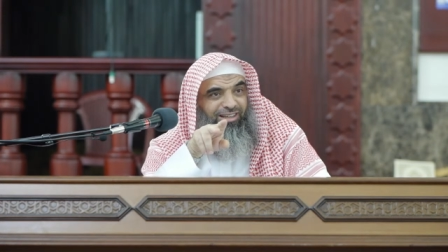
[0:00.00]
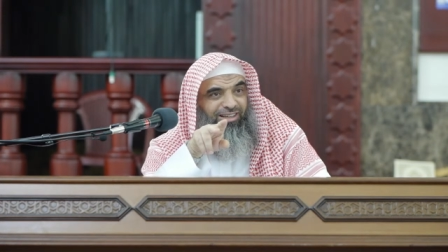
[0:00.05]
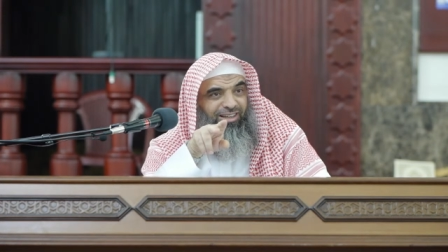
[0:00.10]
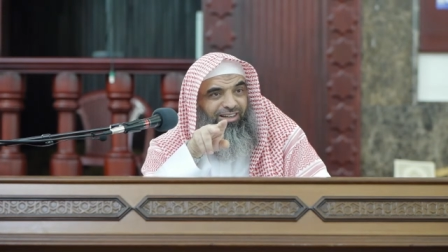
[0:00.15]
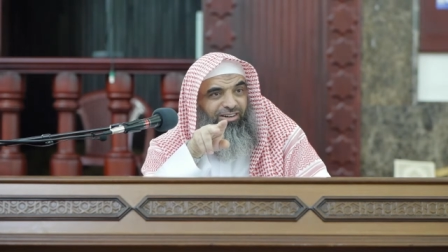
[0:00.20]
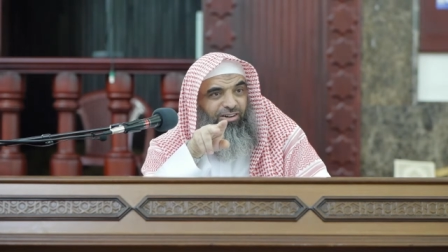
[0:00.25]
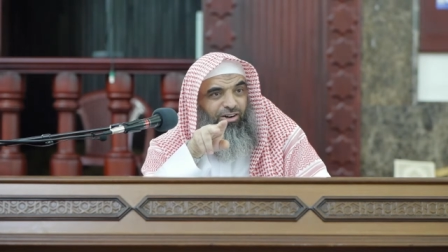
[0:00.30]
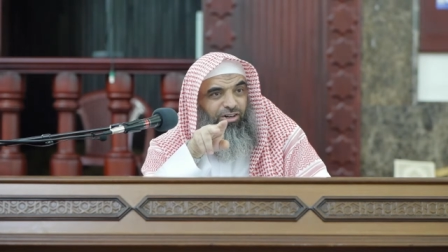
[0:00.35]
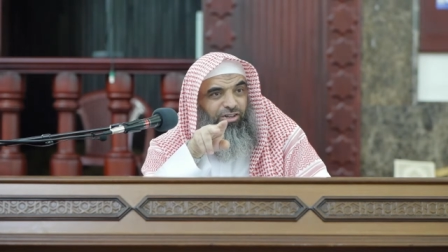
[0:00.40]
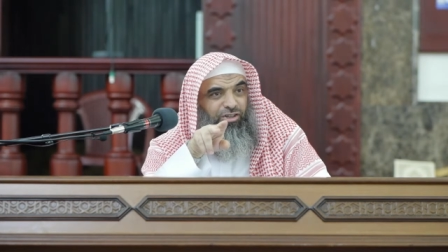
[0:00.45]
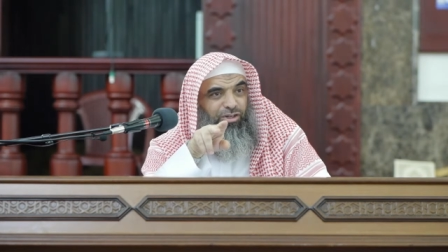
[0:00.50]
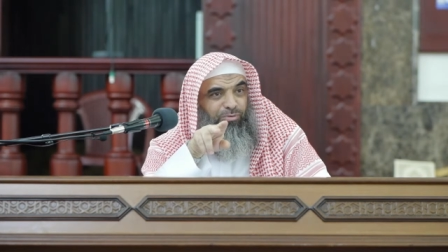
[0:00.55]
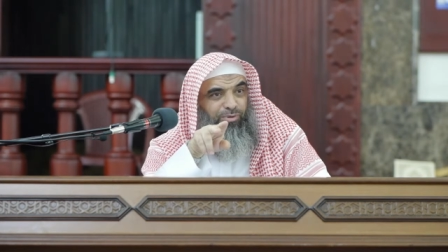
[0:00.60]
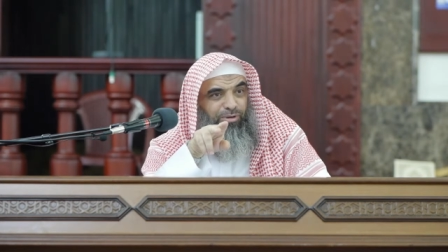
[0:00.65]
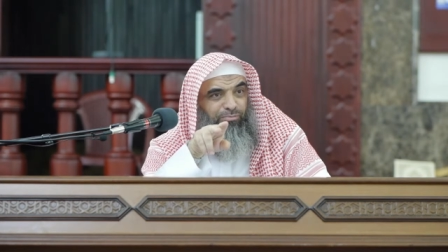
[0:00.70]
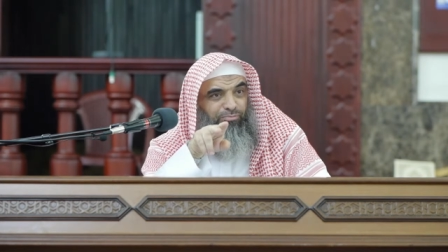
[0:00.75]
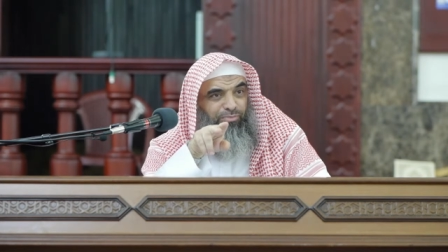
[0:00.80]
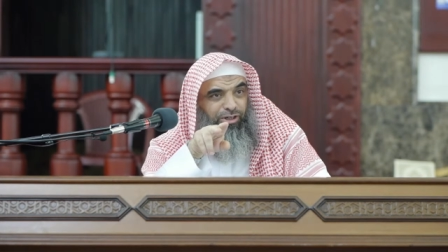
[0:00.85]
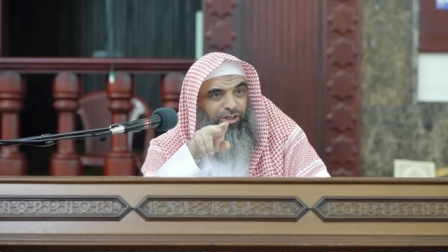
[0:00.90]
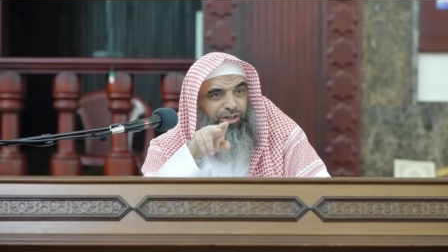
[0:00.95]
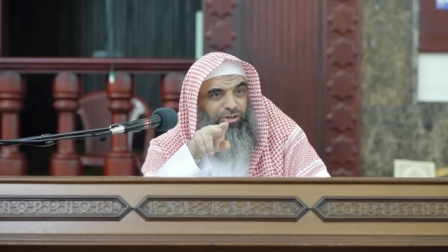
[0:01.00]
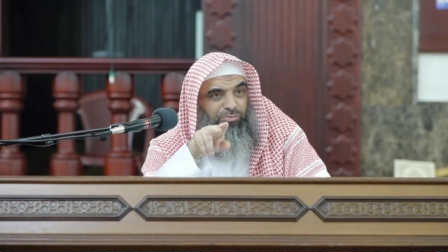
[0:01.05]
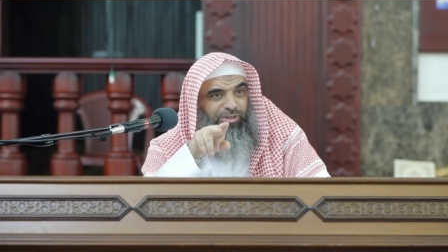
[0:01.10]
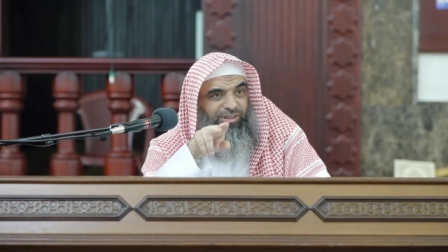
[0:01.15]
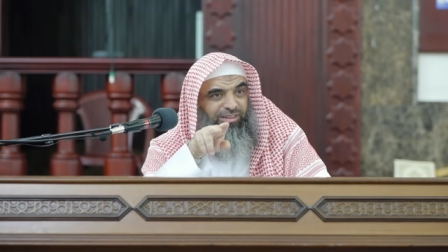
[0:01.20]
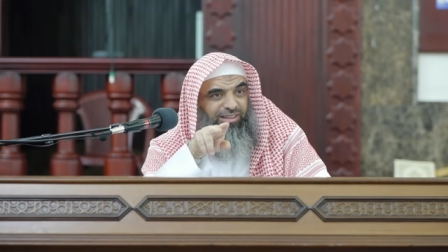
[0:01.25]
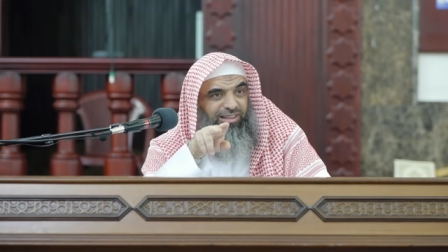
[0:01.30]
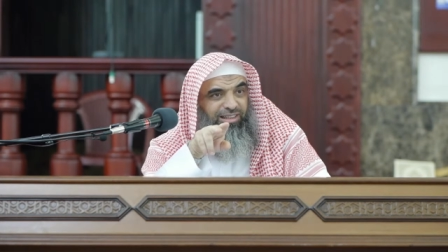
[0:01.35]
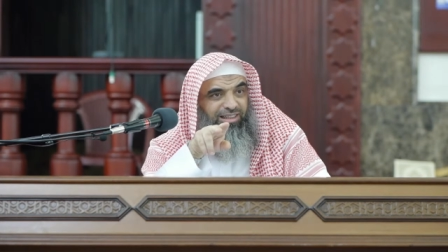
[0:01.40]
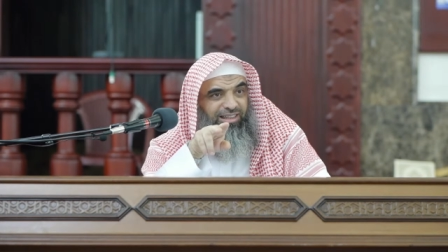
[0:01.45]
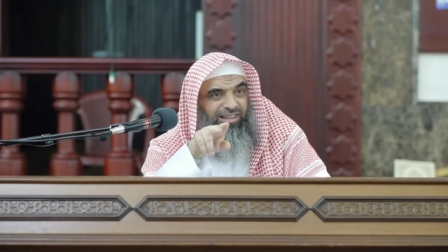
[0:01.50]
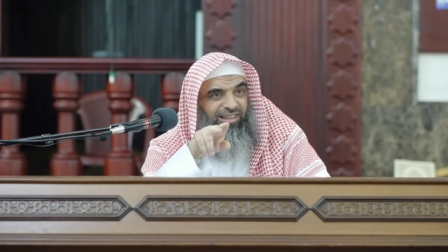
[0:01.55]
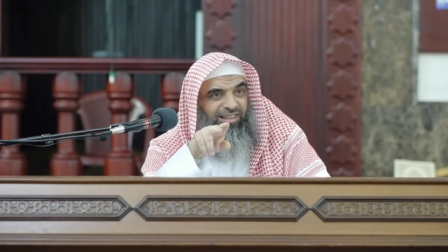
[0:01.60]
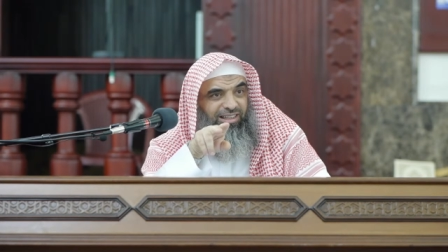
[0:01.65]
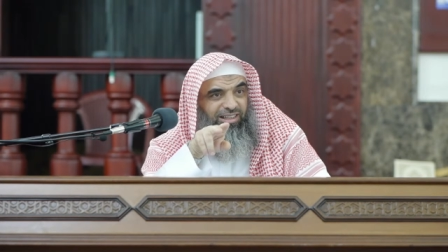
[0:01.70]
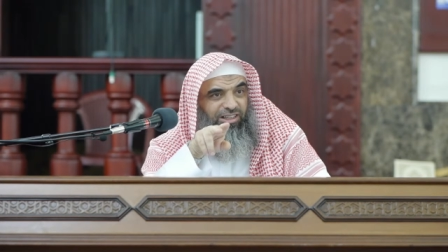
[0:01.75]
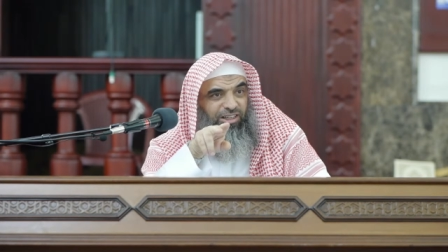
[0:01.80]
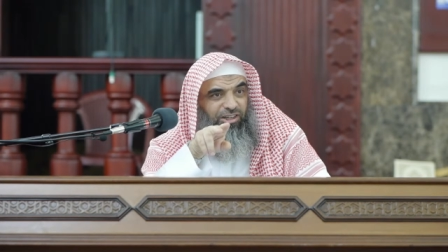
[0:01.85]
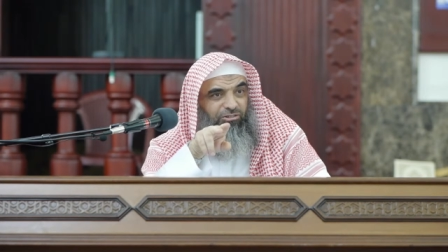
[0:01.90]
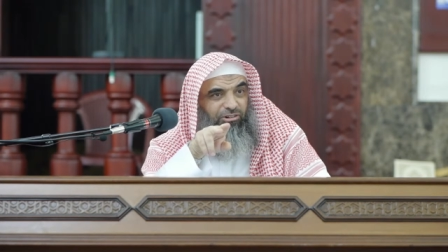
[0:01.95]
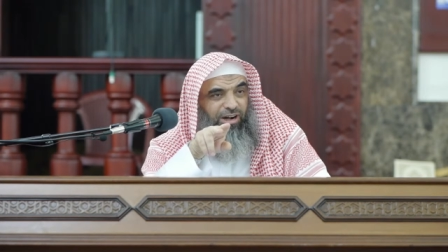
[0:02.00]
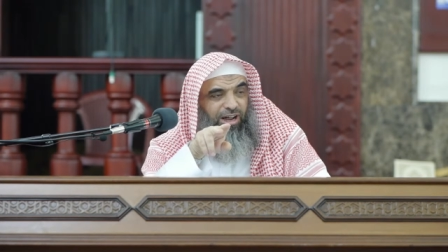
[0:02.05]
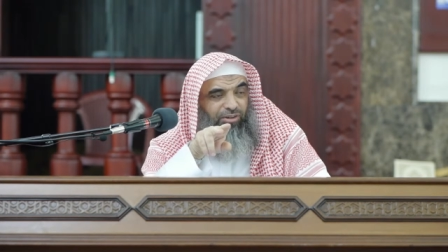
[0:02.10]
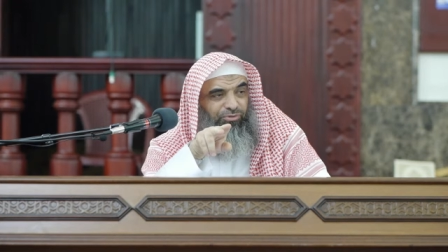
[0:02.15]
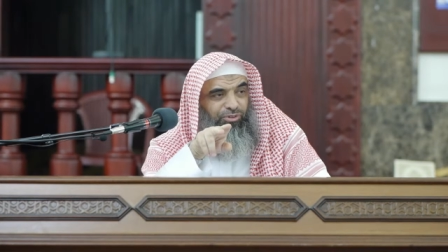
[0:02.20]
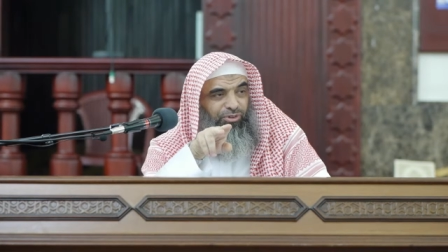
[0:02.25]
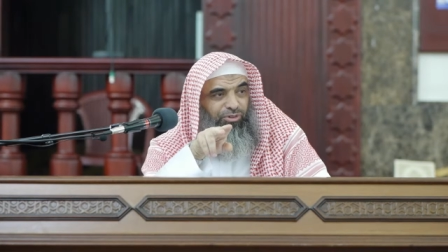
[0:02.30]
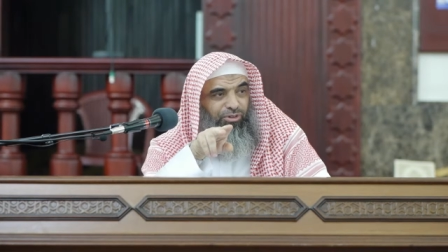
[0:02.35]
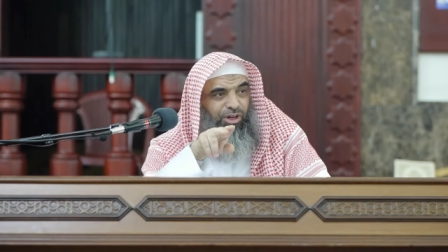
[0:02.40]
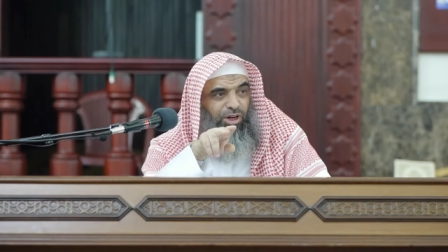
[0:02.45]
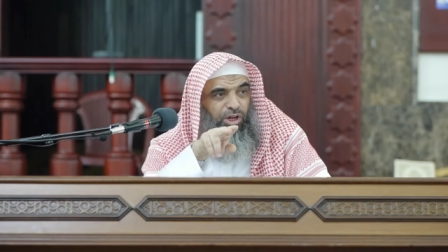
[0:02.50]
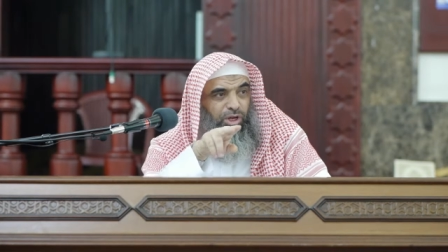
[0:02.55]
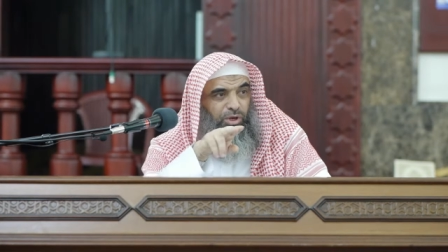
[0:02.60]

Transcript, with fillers: and hardship and punishment in, in the hereafter,